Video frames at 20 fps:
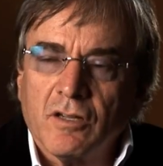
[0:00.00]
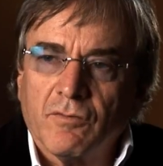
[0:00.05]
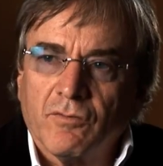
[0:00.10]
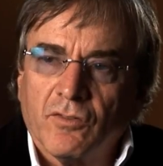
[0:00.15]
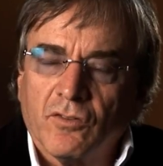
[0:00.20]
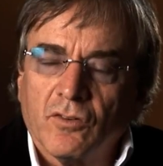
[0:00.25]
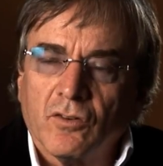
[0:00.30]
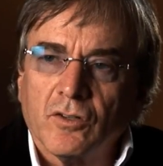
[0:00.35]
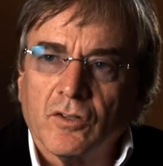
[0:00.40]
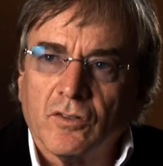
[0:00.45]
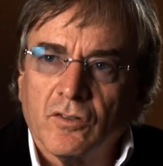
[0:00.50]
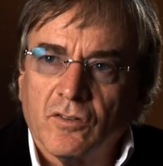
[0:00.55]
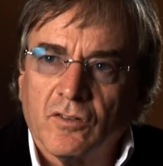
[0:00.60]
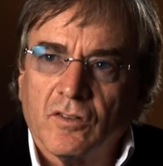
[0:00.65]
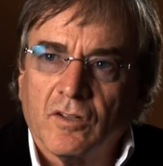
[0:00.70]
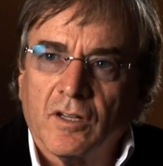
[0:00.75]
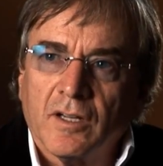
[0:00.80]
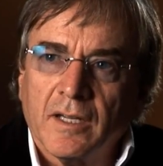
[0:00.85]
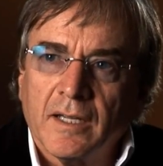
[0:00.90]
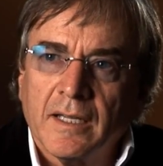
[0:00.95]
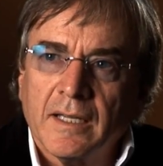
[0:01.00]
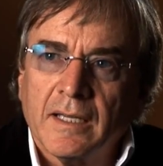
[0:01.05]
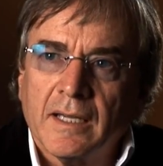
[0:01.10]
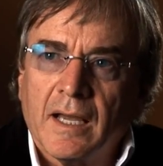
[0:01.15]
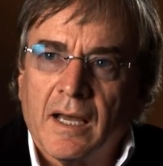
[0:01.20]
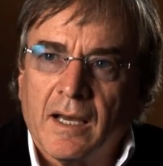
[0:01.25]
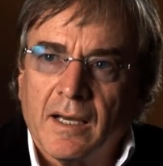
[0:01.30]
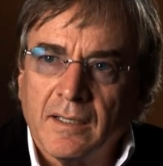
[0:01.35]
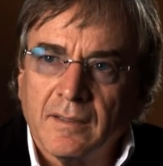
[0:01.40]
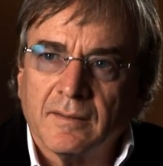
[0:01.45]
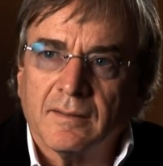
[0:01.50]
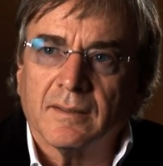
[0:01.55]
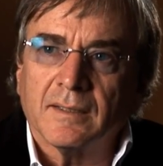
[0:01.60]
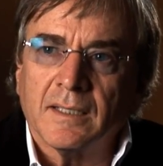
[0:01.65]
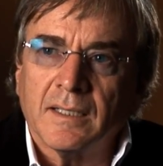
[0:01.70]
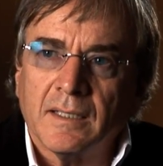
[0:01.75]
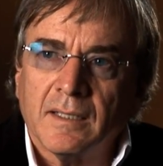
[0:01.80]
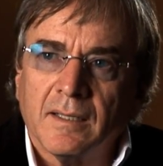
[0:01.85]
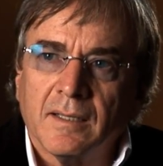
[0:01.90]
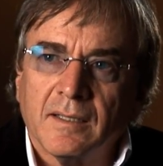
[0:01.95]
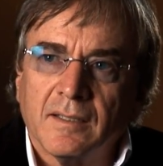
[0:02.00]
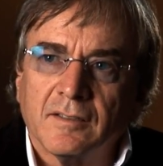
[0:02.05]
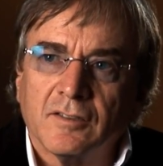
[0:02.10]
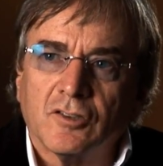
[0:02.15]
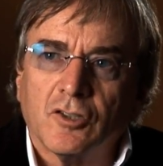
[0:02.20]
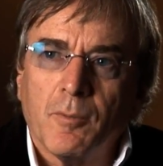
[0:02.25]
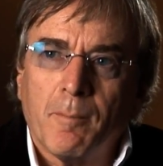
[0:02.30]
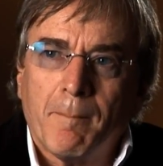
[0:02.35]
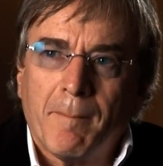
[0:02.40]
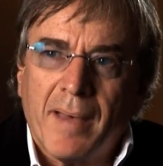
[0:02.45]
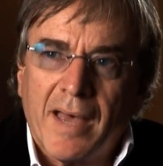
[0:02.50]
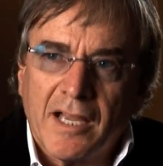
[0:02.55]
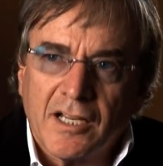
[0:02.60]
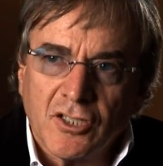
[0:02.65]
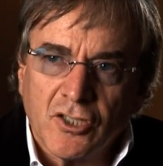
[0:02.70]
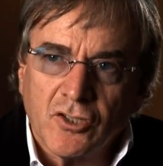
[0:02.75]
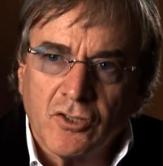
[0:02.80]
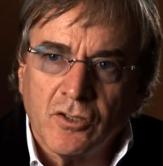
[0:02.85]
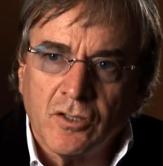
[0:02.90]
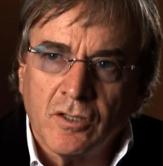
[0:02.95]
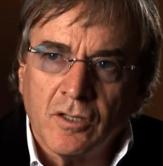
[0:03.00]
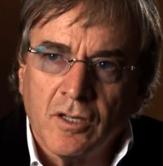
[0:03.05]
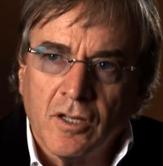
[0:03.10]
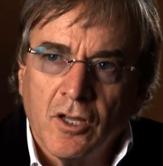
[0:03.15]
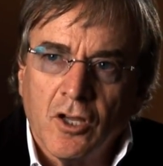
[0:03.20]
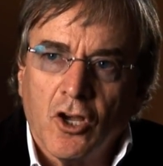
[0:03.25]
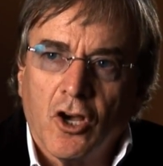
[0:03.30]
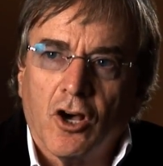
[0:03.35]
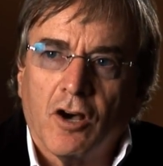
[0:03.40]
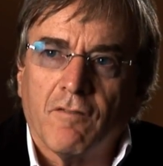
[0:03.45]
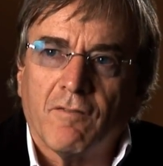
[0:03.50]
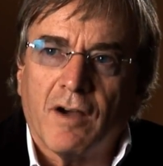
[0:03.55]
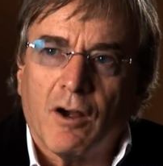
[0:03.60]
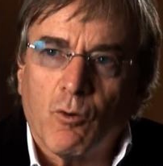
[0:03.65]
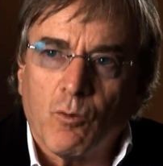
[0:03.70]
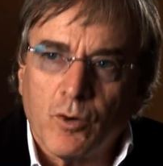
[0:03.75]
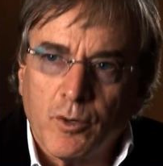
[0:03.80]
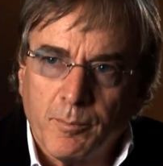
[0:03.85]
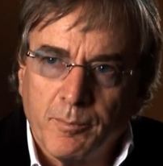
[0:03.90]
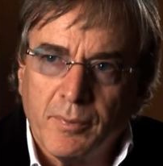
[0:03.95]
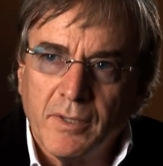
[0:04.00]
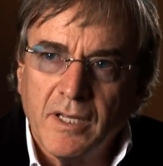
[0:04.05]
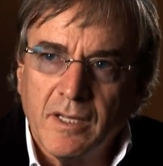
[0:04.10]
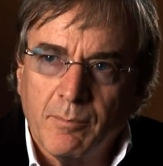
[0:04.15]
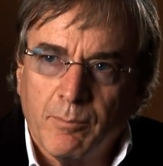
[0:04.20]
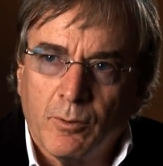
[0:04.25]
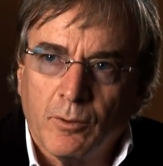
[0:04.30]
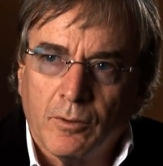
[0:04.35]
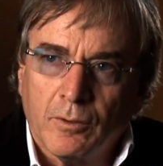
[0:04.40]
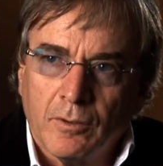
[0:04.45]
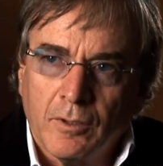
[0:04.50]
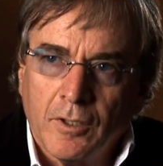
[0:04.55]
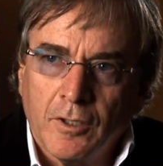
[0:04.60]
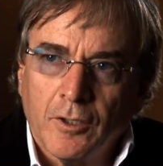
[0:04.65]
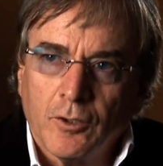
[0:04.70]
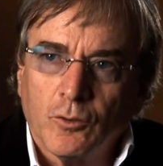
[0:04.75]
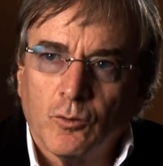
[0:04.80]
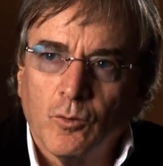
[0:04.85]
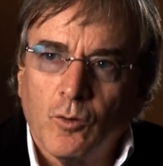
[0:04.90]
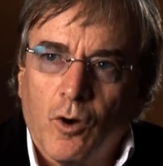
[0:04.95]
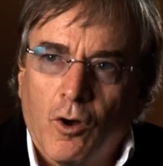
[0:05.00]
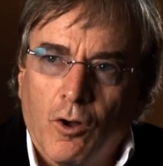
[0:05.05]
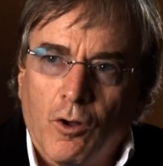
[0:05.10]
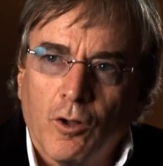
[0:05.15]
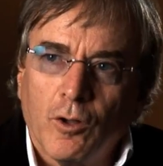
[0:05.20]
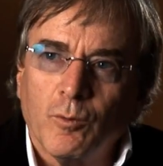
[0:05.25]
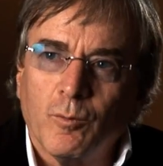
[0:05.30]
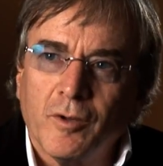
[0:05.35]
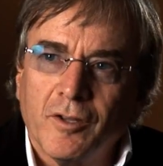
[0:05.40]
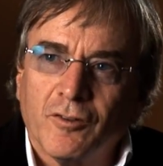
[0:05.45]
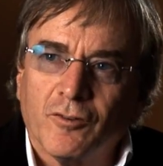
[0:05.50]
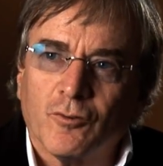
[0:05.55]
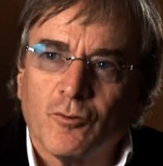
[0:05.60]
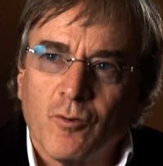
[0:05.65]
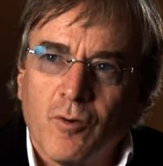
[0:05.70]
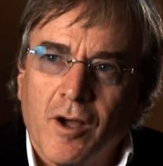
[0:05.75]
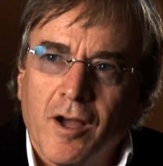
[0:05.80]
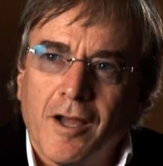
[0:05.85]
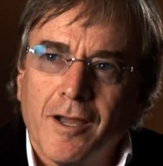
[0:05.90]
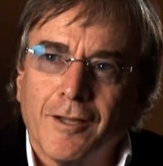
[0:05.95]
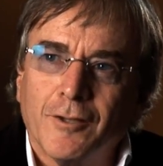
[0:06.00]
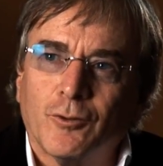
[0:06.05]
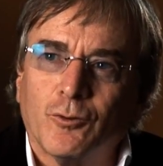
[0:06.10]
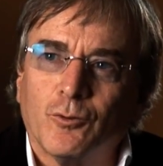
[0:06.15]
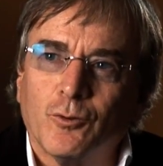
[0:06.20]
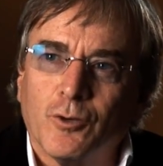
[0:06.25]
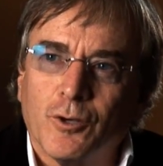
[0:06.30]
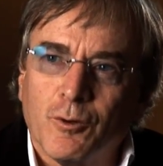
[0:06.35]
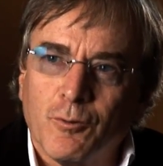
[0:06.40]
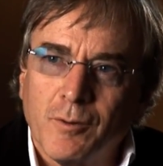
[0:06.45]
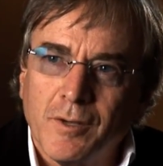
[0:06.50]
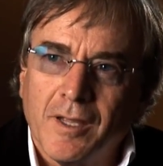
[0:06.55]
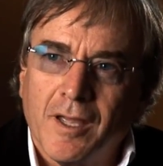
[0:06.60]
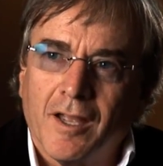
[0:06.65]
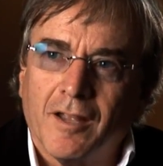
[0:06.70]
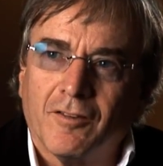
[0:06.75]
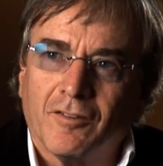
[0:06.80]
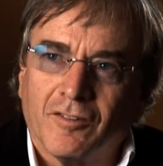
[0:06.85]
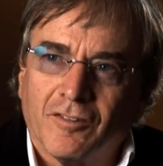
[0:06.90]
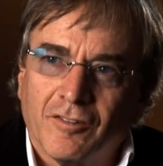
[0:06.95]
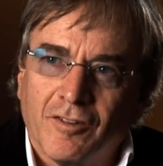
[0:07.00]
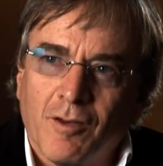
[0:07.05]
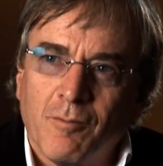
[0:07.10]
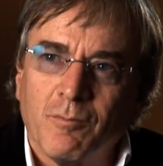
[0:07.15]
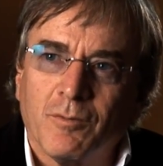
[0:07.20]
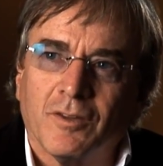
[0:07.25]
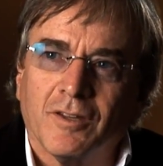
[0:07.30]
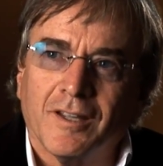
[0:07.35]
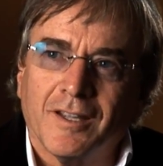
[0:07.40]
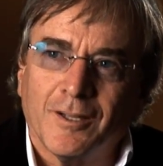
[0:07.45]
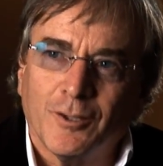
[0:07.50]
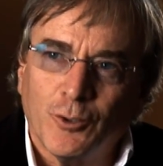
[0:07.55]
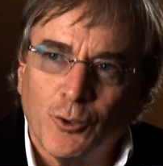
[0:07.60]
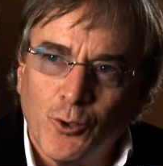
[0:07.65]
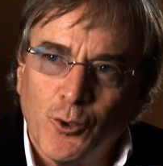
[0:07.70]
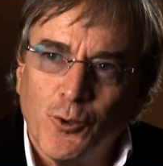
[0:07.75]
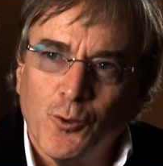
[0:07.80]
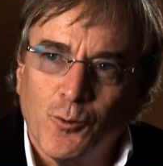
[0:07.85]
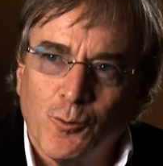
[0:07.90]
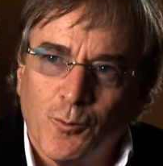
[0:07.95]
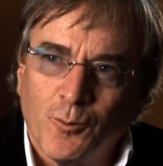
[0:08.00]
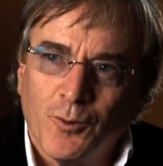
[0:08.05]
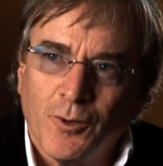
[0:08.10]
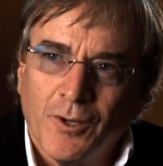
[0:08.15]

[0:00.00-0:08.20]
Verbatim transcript: of Cirque du Soleil, I think, is the passion of our people to always try to create something new